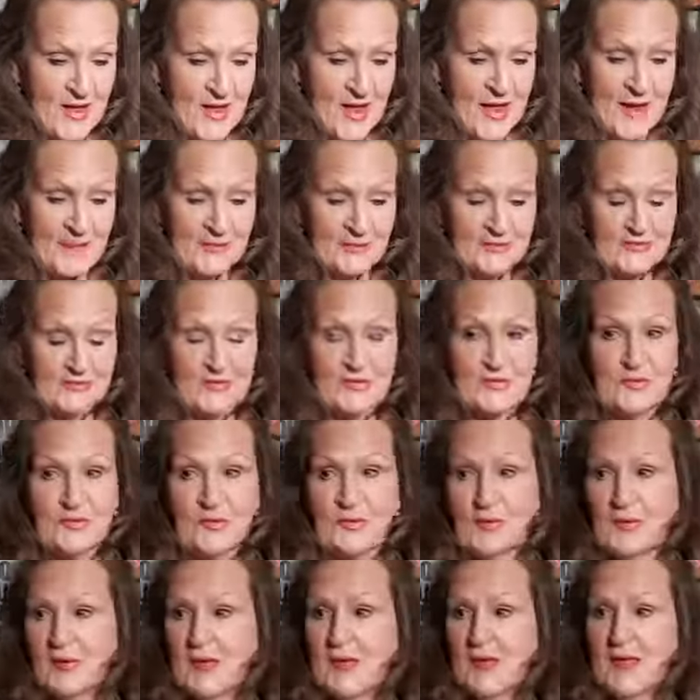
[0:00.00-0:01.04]
able
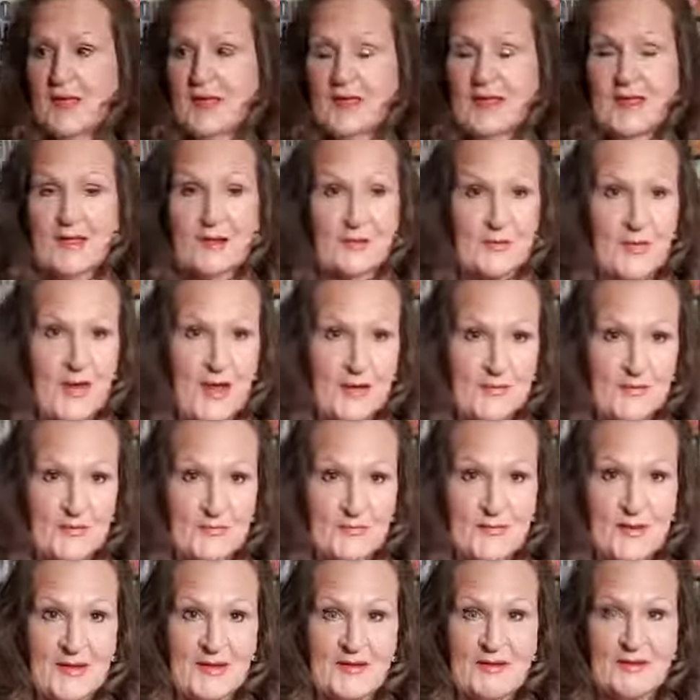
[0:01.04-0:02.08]
to interact
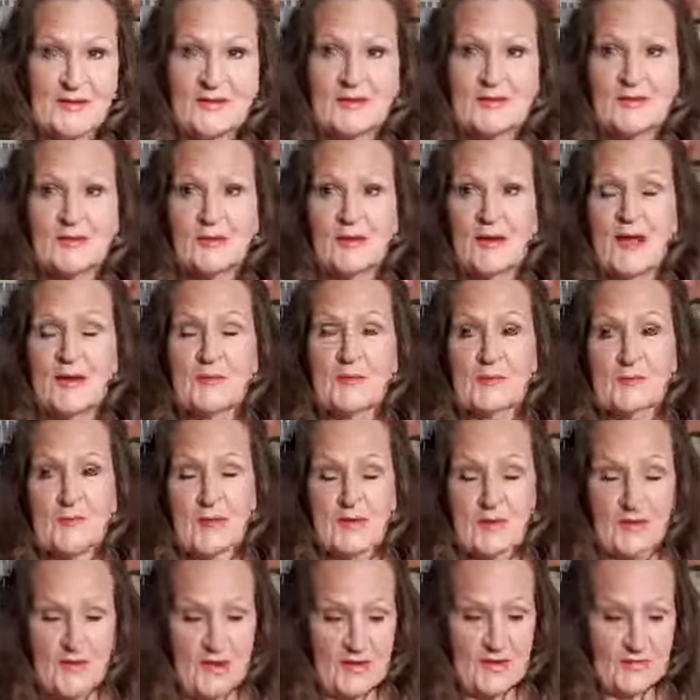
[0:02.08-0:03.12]
with my kids, interact with my
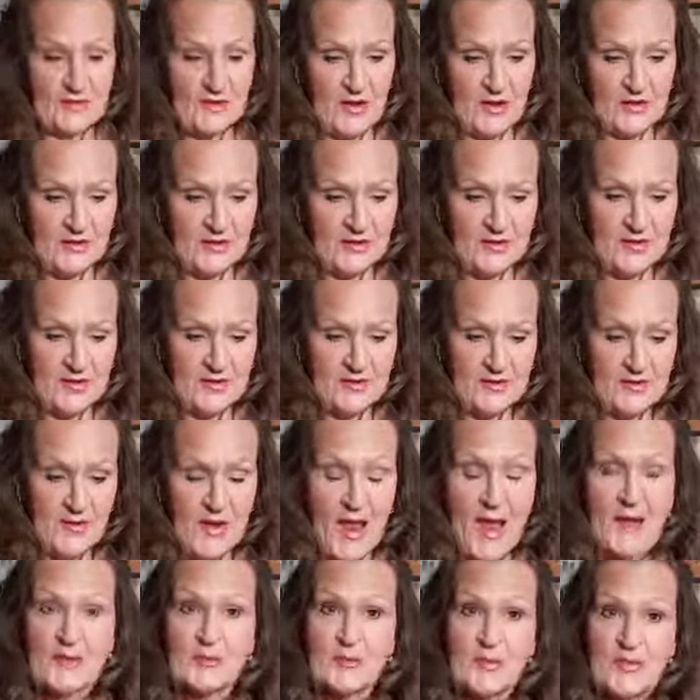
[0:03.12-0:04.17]
granddaughter,
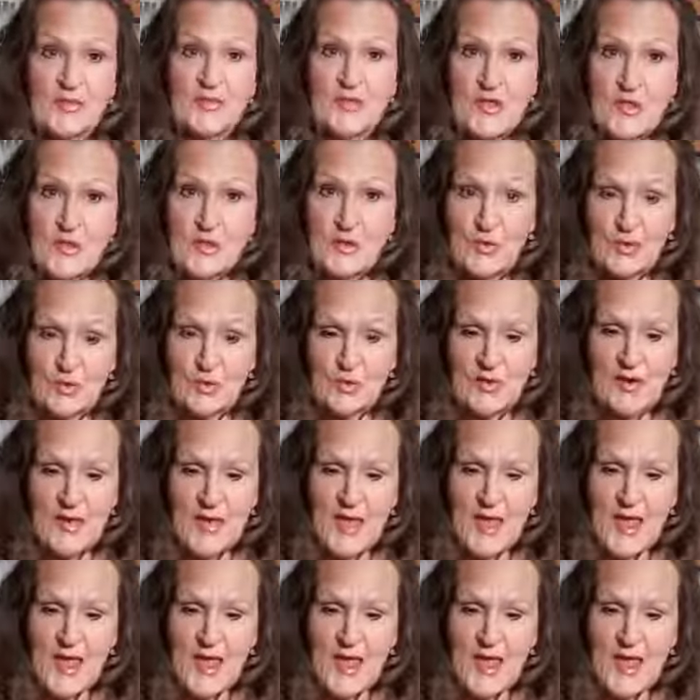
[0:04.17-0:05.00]
interact with you,